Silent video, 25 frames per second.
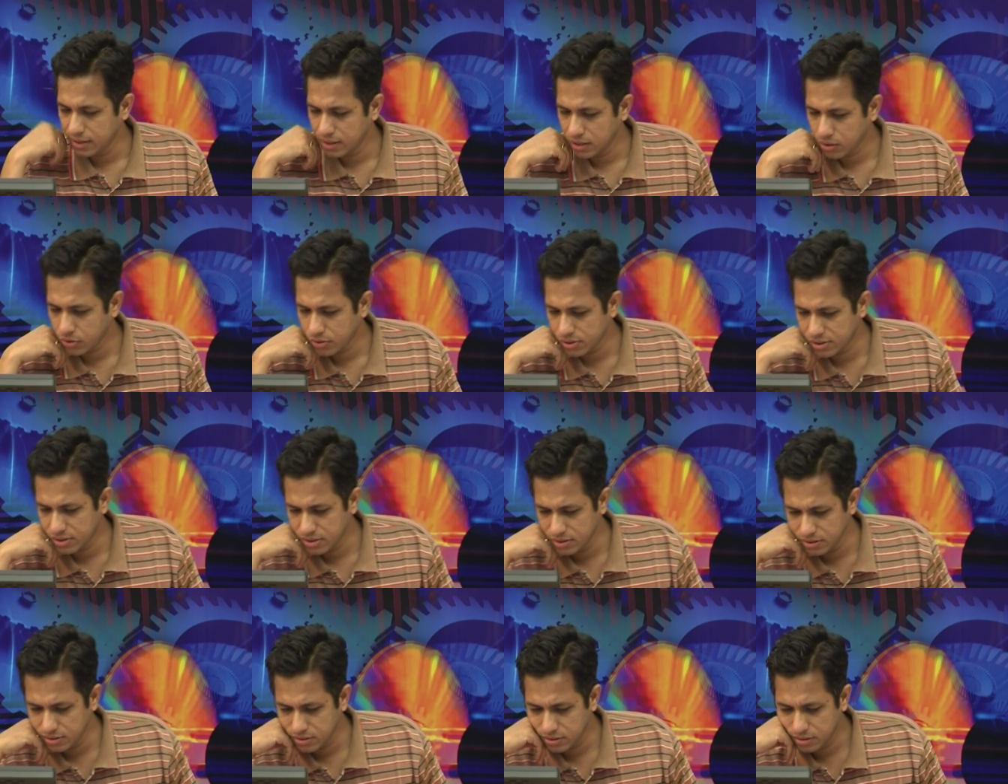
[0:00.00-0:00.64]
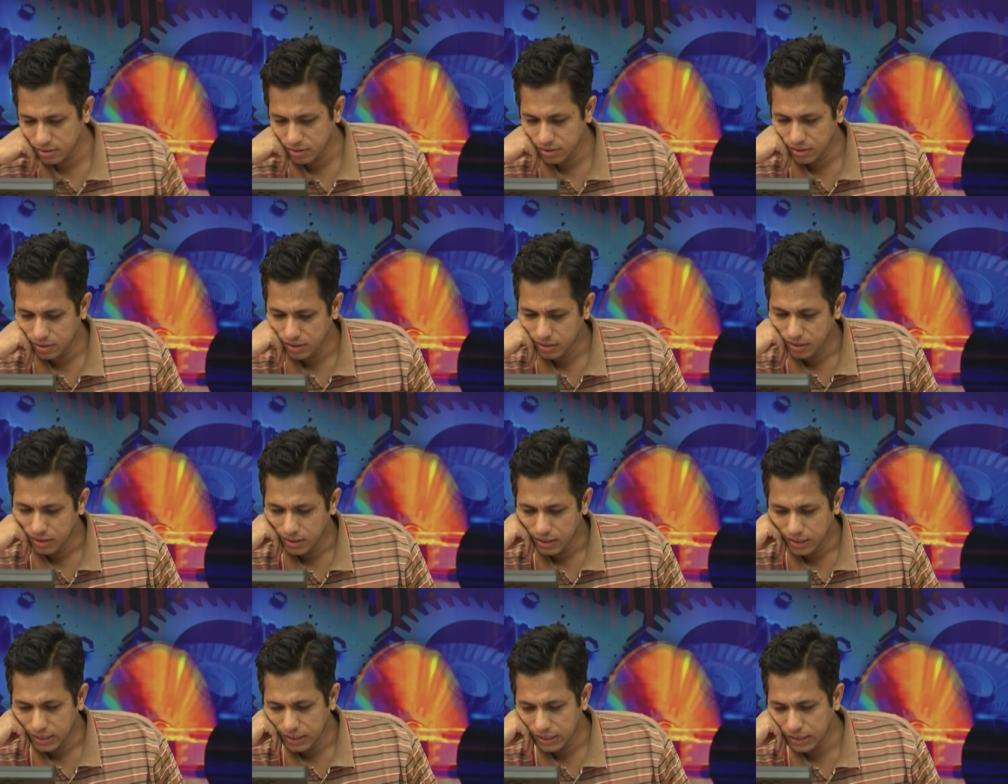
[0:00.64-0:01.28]
other questions?
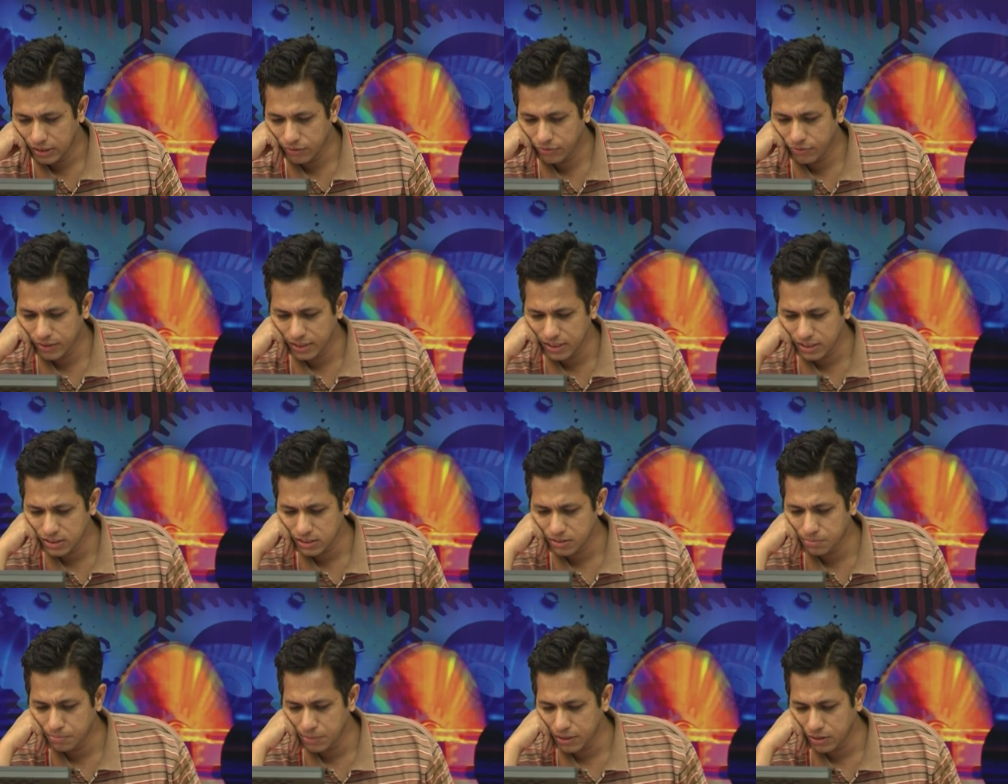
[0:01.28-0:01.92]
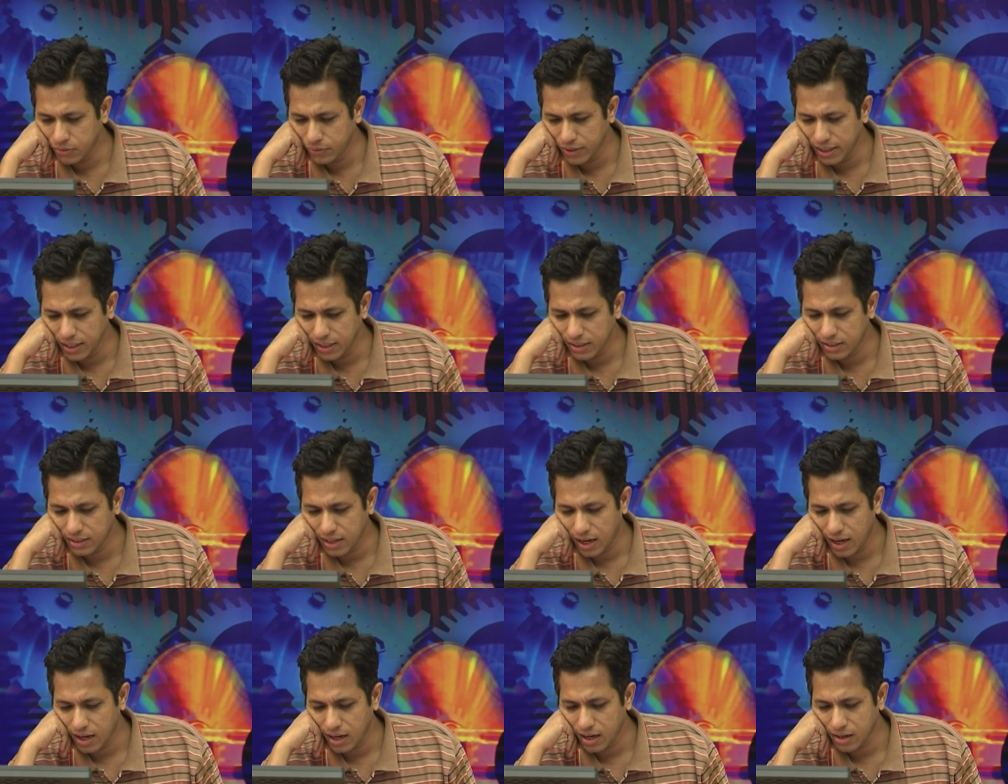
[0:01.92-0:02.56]
Difference between
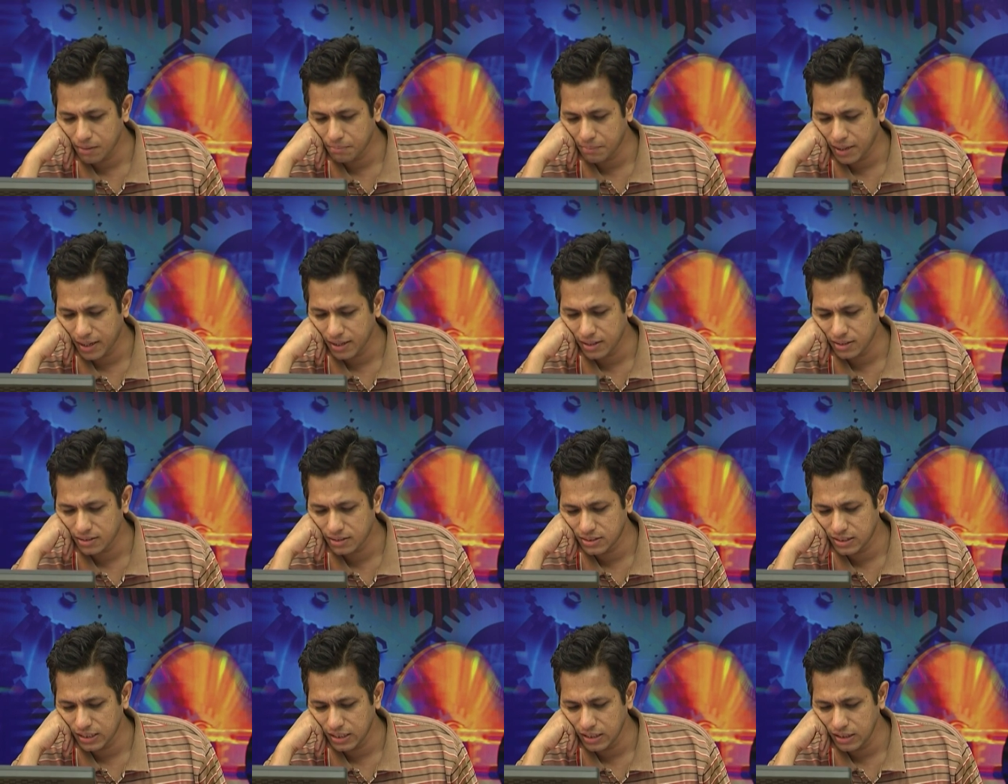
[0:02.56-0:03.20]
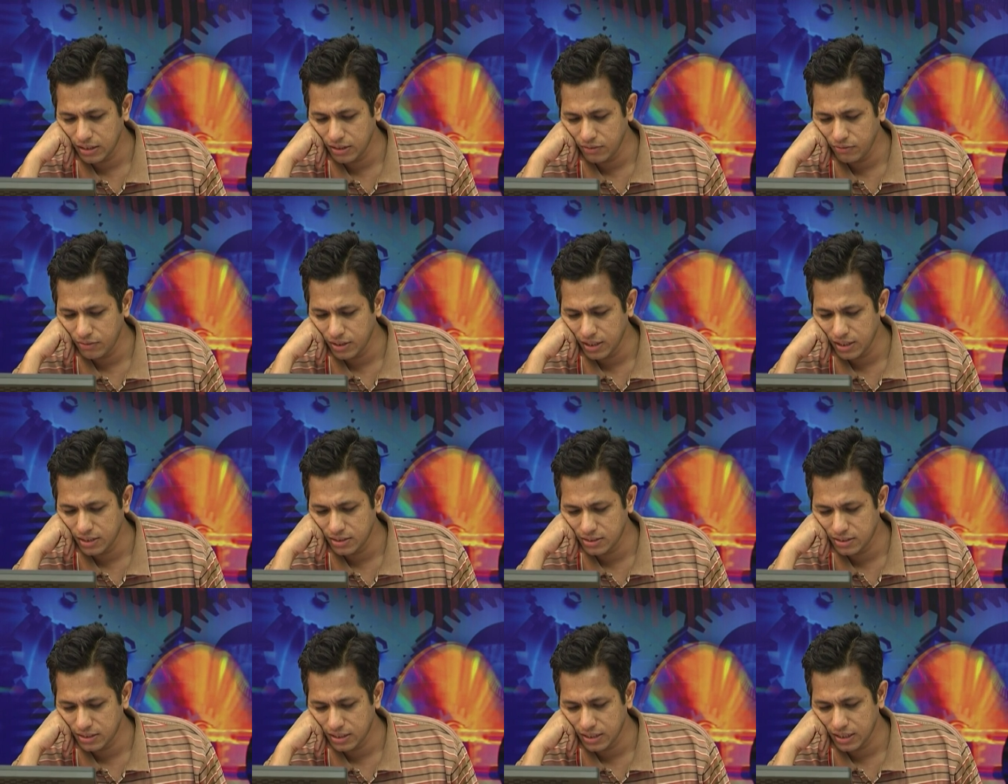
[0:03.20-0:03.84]
tar minus
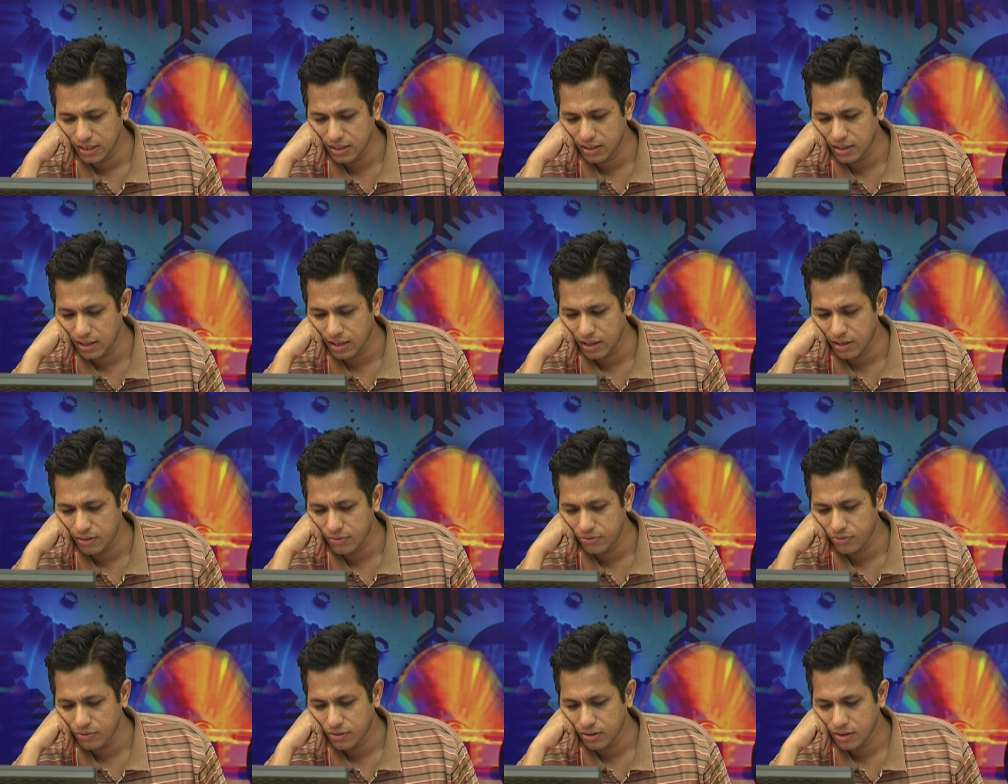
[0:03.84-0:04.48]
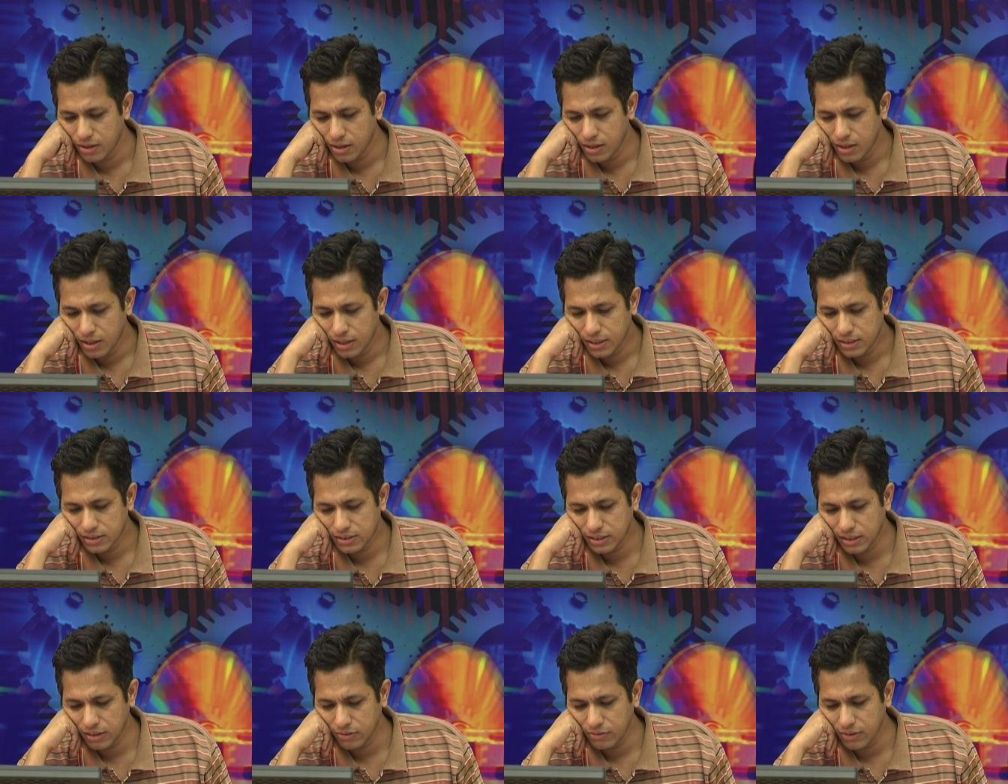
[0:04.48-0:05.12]
cvzf
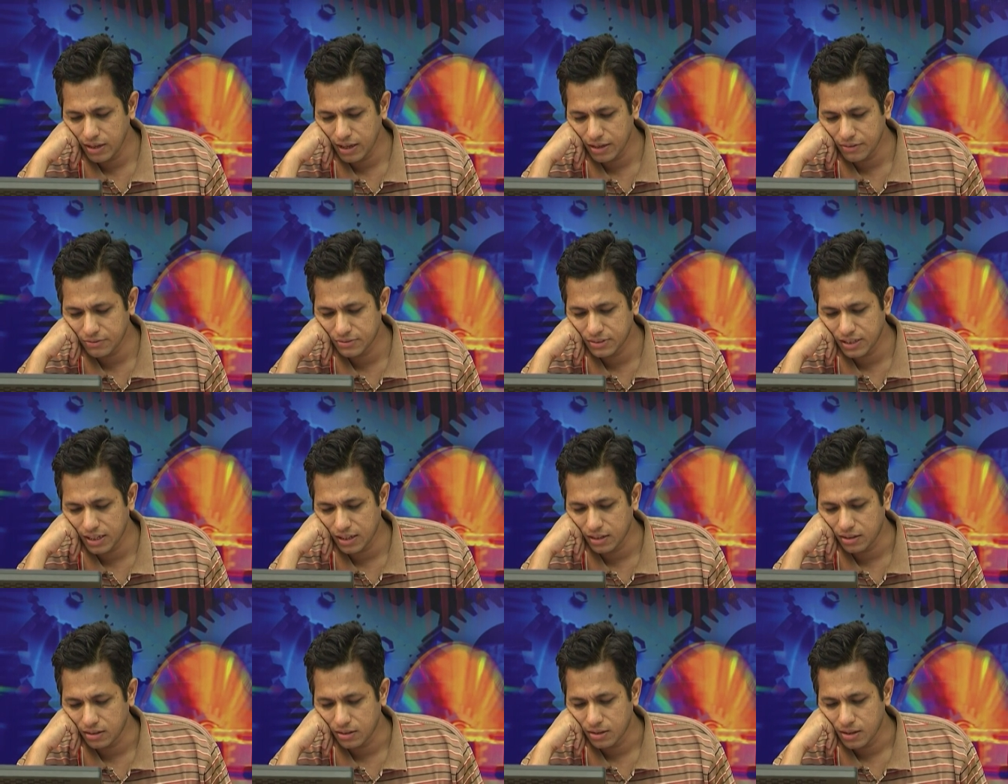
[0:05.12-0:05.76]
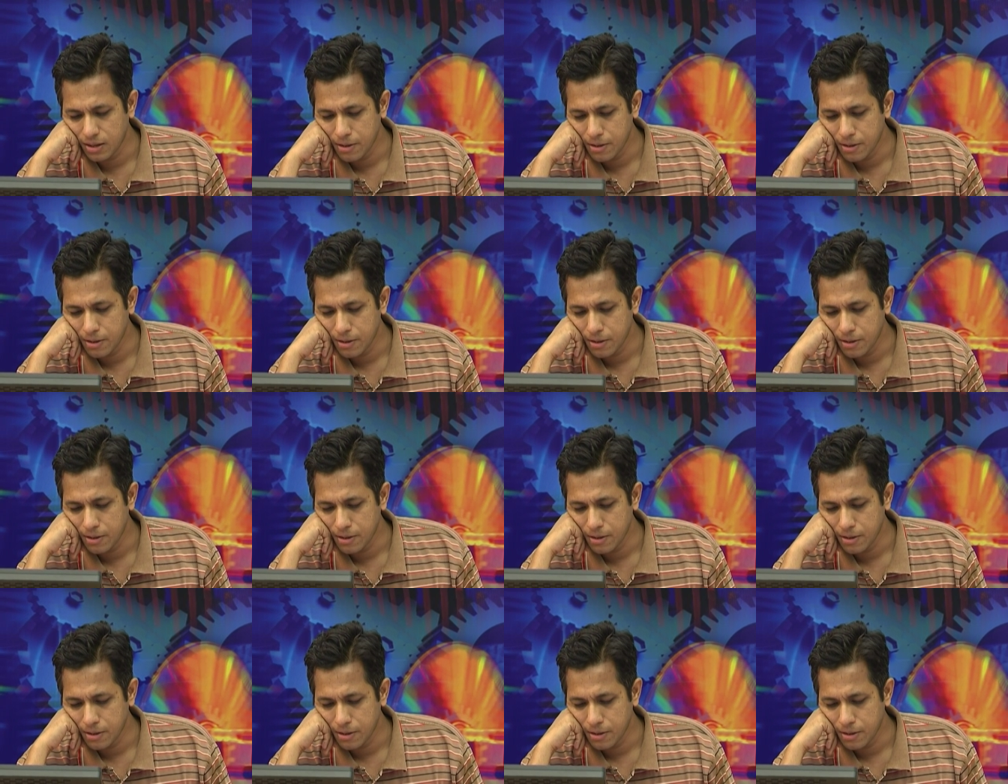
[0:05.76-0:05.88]
cvfz.